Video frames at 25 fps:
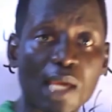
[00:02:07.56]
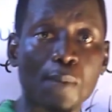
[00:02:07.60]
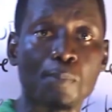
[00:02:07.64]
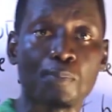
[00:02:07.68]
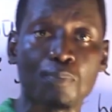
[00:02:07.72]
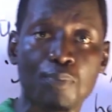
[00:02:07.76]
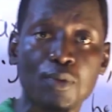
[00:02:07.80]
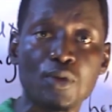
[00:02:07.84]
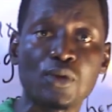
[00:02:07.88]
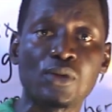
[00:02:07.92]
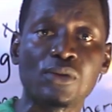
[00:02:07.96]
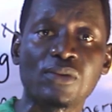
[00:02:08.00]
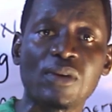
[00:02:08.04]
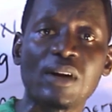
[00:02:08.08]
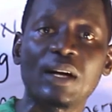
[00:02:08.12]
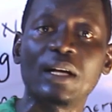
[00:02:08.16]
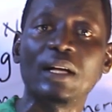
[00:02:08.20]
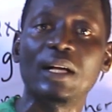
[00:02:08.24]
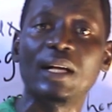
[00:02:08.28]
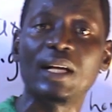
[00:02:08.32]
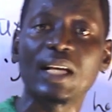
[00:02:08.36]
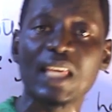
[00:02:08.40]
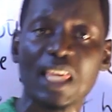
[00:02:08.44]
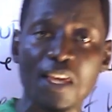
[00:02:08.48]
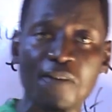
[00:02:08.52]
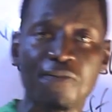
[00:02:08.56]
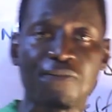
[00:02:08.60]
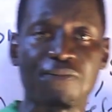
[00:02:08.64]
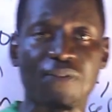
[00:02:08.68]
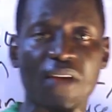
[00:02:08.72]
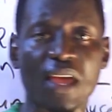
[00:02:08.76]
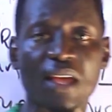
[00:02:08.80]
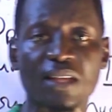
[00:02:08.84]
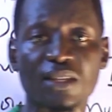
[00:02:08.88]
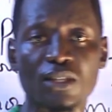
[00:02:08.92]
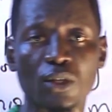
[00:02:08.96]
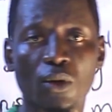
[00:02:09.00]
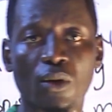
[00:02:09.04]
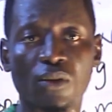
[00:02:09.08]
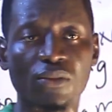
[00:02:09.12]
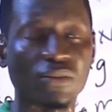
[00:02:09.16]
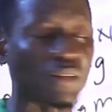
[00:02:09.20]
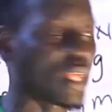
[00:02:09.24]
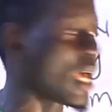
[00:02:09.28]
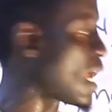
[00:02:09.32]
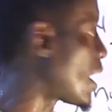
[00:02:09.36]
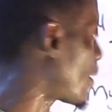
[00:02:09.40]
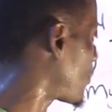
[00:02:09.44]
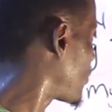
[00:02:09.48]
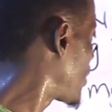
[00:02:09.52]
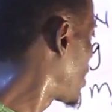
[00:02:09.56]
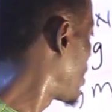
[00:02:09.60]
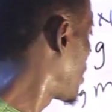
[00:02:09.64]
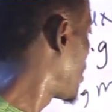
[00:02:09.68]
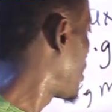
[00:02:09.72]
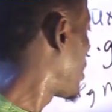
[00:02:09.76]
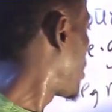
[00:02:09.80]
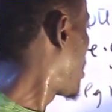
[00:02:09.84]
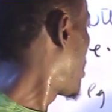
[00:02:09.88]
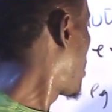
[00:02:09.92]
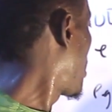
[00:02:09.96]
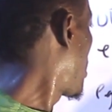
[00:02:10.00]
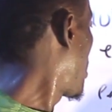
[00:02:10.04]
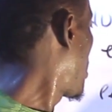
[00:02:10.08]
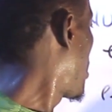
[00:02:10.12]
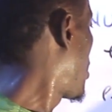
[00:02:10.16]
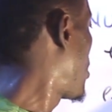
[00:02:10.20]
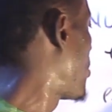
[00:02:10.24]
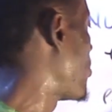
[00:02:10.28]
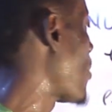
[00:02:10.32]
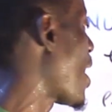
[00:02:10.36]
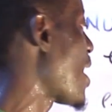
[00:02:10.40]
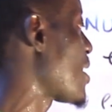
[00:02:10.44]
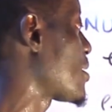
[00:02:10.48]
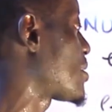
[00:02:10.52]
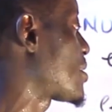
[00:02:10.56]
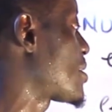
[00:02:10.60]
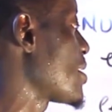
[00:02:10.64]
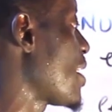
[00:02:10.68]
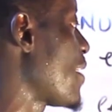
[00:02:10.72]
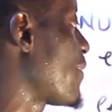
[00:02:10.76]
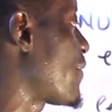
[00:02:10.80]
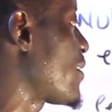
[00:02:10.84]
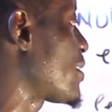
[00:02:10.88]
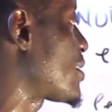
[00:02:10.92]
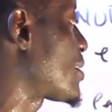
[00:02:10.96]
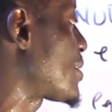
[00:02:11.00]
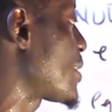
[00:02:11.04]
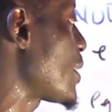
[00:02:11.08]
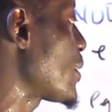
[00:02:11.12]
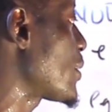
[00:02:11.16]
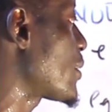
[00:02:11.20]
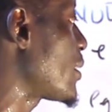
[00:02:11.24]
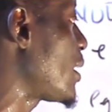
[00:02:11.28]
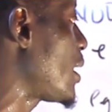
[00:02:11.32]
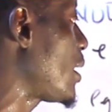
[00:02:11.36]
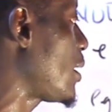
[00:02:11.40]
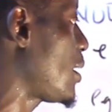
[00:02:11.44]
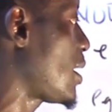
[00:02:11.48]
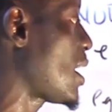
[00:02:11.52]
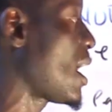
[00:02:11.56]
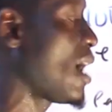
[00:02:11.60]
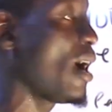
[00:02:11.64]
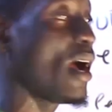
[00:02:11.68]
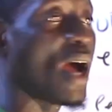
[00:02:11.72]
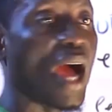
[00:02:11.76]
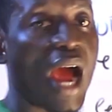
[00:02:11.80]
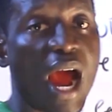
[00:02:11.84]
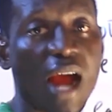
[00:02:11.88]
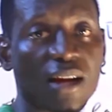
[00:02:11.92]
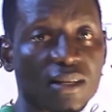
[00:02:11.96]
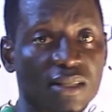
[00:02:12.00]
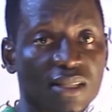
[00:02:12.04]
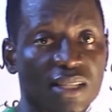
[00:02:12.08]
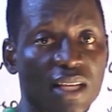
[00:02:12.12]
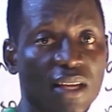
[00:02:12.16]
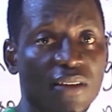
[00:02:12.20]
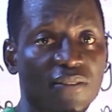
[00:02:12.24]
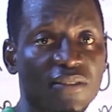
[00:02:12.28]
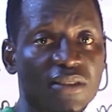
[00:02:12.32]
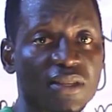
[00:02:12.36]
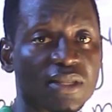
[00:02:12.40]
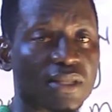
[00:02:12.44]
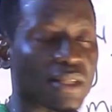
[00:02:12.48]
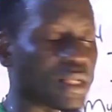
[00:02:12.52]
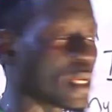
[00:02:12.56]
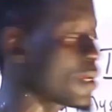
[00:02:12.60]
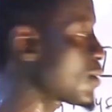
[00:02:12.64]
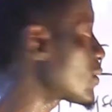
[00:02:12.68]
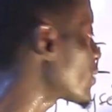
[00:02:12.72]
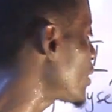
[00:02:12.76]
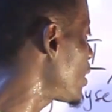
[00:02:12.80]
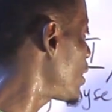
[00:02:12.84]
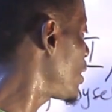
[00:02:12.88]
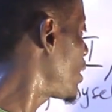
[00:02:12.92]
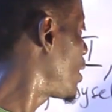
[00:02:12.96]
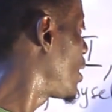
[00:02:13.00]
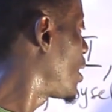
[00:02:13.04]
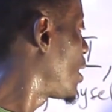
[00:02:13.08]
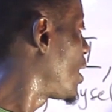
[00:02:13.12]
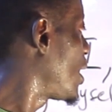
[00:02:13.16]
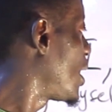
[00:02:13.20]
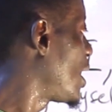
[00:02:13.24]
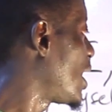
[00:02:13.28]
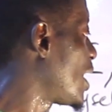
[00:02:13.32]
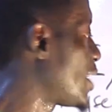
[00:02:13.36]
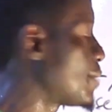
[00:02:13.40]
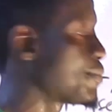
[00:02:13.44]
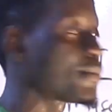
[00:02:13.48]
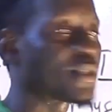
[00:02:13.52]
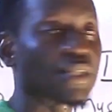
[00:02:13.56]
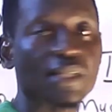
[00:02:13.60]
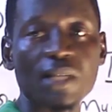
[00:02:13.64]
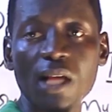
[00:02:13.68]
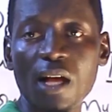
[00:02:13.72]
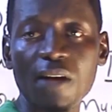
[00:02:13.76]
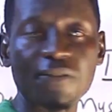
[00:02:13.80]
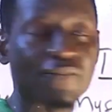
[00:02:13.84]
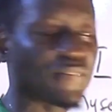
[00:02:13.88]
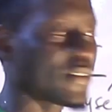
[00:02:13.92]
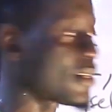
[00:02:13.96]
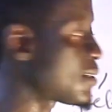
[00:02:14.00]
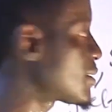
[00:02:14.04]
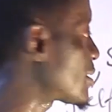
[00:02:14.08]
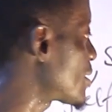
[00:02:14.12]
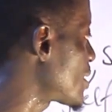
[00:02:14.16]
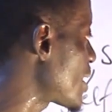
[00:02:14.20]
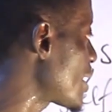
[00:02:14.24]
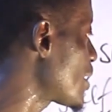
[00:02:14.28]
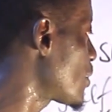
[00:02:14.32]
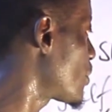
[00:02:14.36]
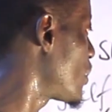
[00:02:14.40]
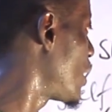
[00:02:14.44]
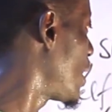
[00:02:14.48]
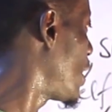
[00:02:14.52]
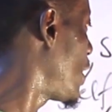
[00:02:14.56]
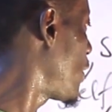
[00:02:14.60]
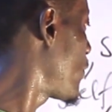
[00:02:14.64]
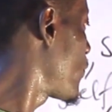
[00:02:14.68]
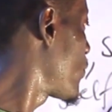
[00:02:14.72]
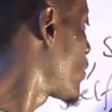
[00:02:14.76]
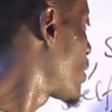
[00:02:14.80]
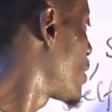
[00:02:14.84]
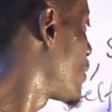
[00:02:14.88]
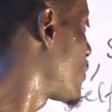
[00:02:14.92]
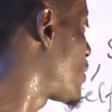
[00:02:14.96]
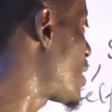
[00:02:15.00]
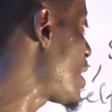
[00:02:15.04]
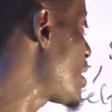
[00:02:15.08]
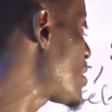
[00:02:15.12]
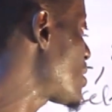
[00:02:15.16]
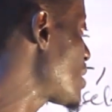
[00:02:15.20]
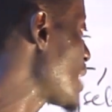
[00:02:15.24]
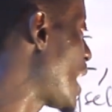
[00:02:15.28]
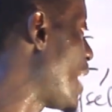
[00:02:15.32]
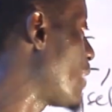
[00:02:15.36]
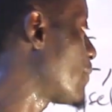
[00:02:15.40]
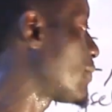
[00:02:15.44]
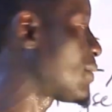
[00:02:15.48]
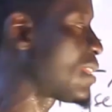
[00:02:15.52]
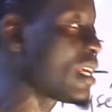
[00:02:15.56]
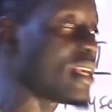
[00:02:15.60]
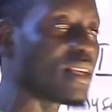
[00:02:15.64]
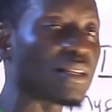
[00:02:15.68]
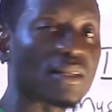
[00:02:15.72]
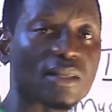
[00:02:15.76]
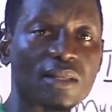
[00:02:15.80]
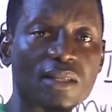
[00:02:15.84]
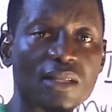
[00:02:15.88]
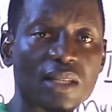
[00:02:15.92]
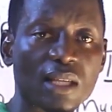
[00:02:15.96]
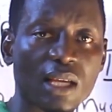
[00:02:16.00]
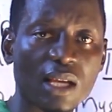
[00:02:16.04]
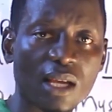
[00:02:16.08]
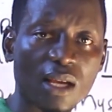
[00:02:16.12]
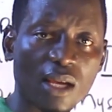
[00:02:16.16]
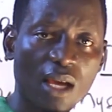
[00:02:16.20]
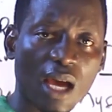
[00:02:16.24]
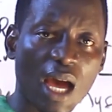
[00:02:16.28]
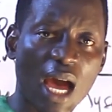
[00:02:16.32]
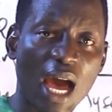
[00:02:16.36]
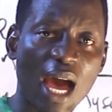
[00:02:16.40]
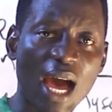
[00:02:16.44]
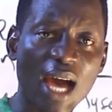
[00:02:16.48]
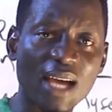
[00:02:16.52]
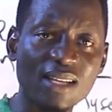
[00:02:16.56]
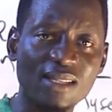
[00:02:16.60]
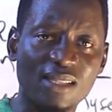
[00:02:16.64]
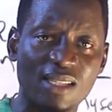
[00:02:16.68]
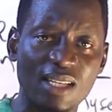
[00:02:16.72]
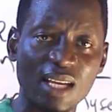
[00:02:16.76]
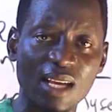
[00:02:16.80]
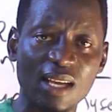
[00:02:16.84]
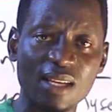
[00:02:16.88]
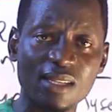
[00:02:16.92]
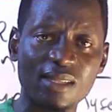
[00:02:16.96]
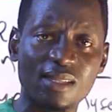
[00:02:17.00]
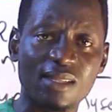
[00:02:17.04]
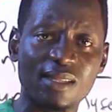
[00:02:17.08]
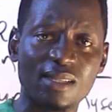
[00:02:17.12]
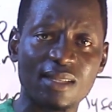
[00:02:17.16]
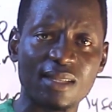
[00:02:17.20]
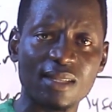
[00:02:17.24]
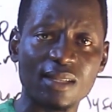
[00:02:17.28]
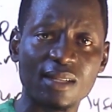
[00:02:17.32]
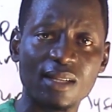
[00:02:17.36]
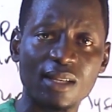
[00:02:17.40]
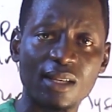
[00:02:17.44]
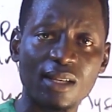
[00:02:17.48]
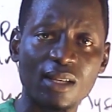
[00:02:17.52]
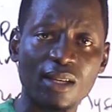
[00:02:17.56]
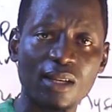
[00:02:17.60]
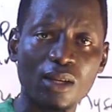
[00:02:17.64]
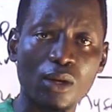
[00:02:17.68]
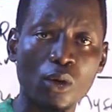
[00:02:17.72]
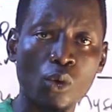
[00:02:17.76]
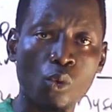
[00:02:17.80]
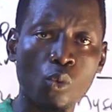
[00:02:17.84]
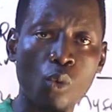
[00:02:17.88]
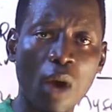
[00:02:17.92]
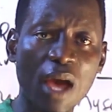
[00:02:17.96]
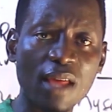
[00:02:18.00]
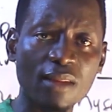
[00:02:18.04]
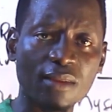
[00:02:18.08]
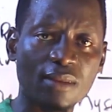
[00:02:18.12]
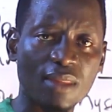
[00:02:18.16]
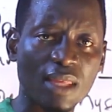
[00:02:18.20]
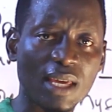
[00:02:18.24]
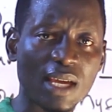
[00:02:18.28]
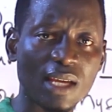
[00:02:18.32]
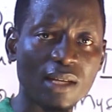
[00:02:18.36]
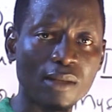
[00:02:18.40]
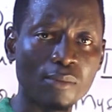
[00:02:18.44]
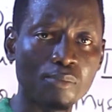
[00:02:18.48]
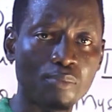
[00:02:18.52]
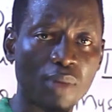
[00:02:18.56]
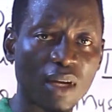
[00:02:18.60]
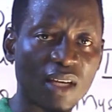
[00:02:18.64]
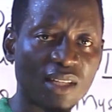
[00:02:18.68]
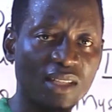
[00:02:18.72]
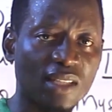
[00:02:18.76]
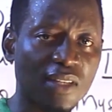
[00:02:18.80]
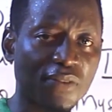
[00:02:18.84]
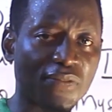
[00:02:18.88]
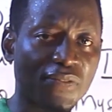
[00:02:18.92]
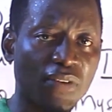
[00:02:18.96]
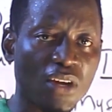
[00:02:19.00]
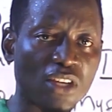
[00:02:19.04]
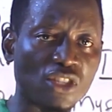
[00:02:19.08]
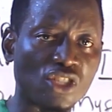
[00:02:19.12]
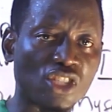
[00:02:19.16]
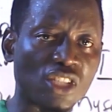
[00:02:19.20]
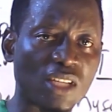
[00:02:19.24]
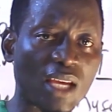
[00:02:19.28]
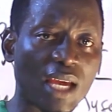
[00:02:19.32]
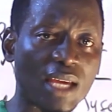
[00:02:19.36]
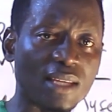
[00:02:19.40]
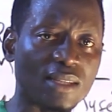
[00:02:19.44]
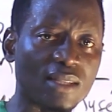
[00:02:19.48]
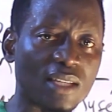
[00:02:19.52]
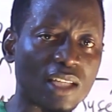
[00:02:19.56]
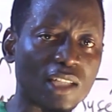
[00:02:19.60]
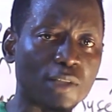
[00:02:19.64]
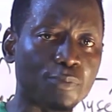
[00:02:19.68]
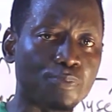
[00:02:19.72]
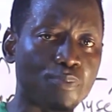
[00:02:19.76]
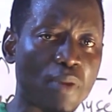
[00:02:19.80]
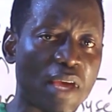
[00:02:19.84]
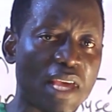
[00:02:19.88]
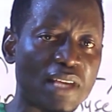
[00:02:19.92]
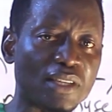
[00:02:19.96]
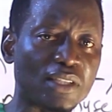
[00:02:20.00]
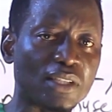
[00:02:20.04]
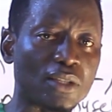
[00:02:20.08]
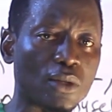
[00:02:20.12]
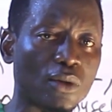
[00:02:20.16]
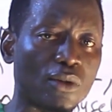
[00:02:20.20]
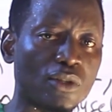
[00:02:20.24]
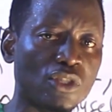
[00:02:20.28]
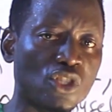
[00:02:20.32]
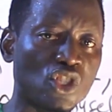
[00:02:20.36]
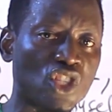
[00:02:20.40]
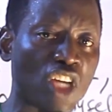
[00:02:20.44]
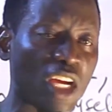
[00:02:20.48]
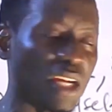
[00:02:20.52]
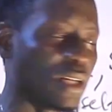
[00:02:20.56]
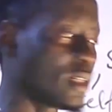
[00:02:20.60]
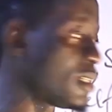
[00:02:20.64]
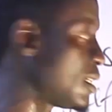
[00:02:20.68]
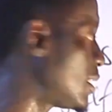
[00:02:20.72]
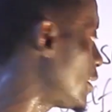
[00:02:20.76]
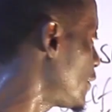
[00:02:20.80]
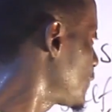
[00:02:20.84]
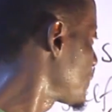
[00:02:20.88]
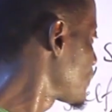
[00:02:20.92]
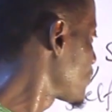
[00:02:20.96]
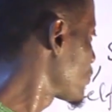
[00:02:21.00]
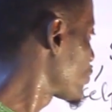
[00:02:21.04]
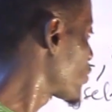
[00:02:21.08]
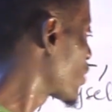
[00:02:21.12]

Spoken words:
and plural effect on them. Myself is singular, herself is singular, himself is singular. This and this are just one thing but differentiated based on gender.